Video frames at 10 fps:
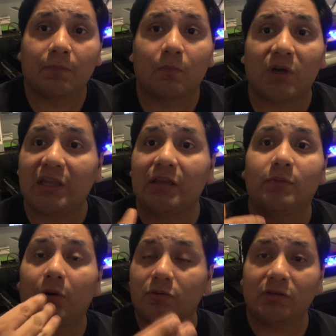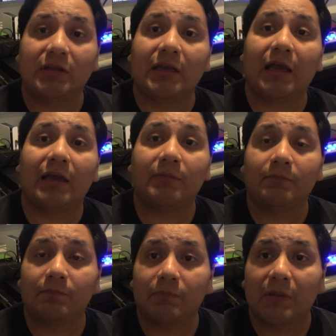When I spoke to the guy,
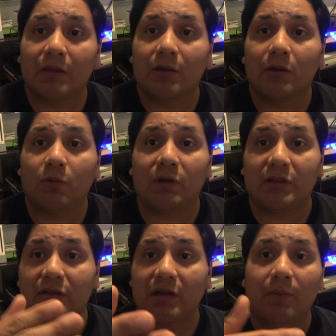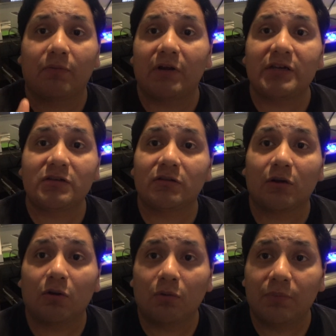when his operations
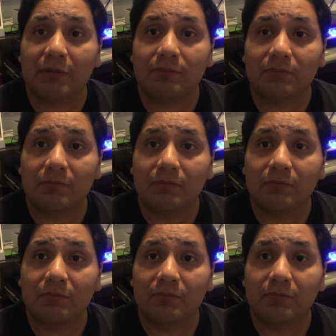are open.